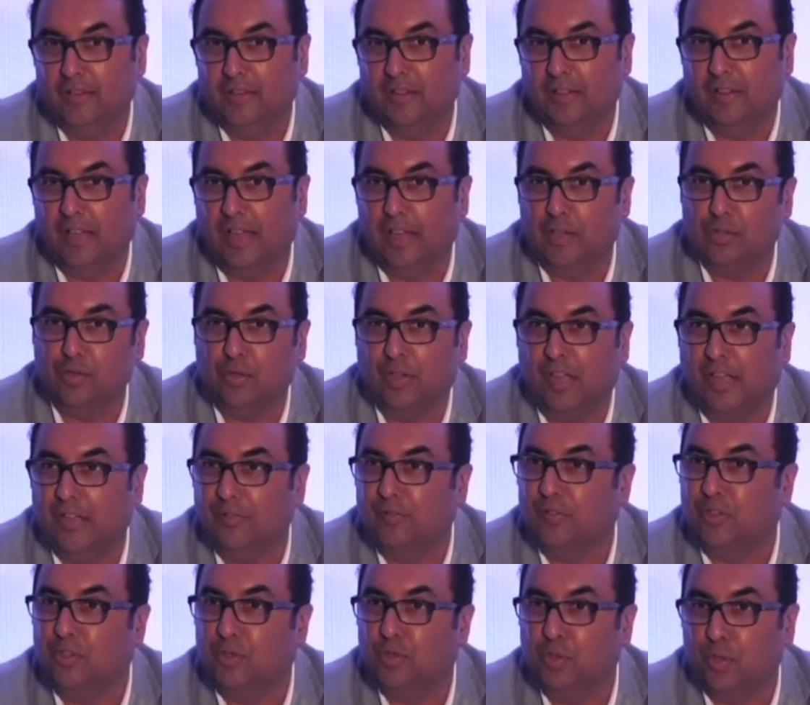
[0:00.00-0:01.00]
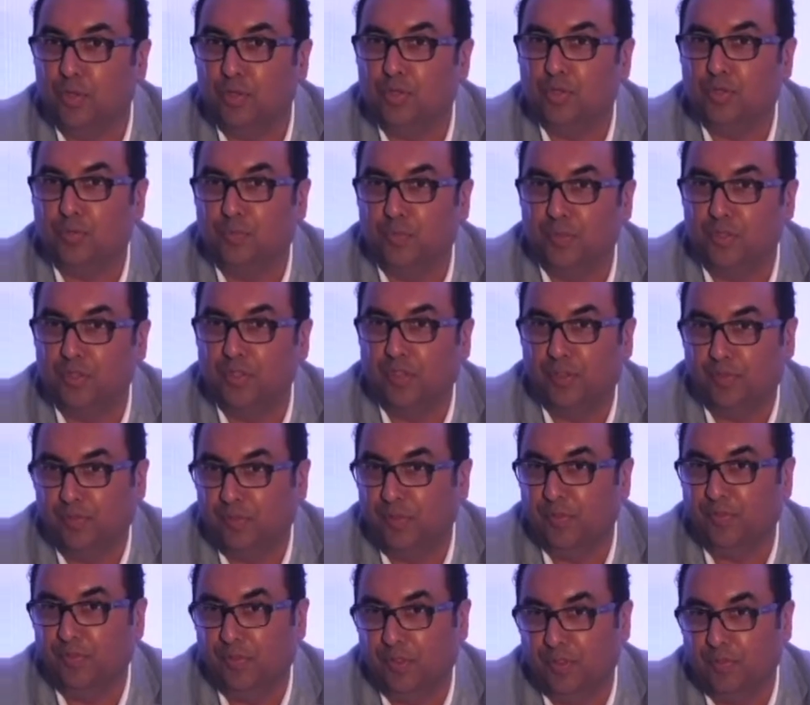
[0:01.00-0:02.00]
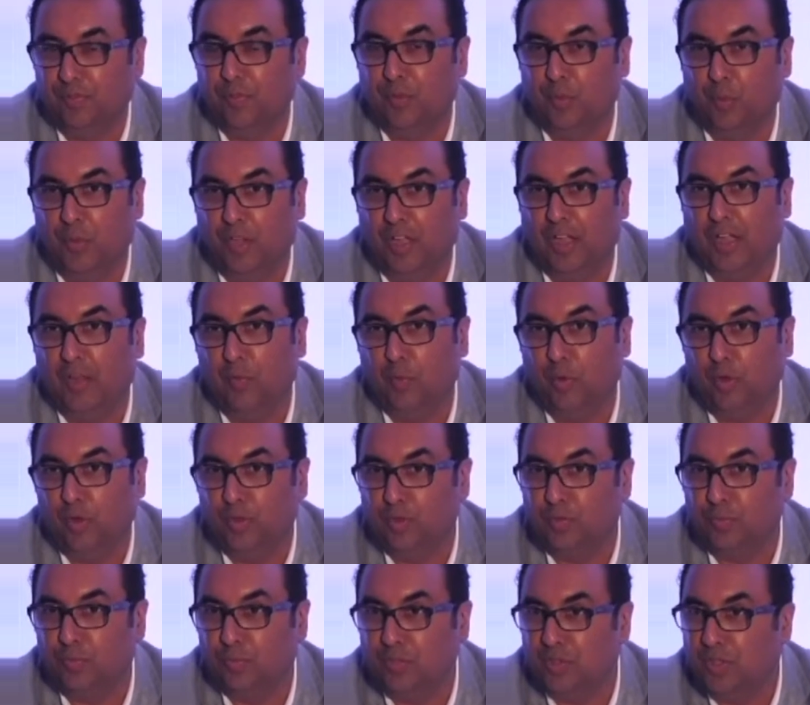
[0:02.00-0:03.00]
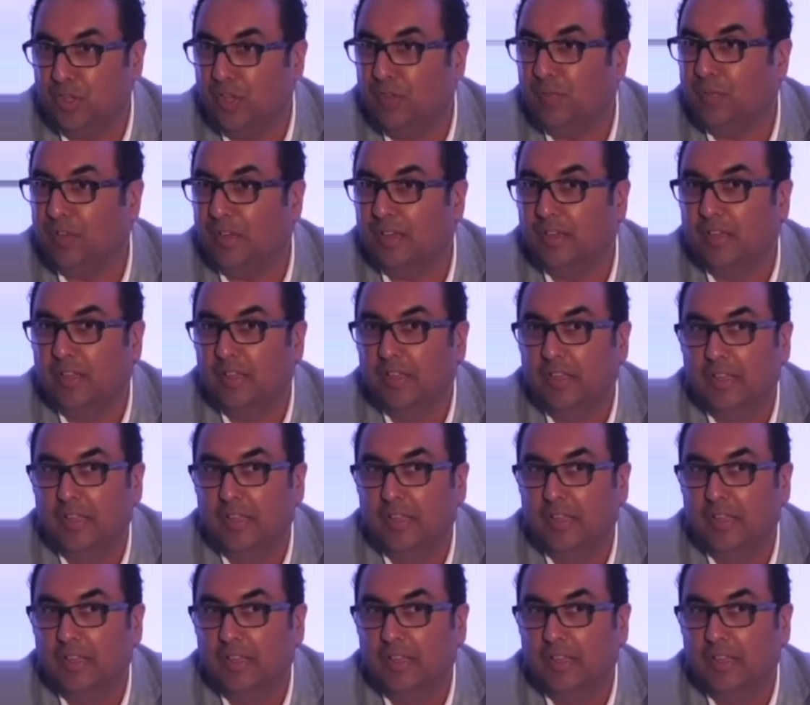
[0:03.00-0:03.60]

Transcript: that I should have the choice to preserve the film the way I want to preserve it.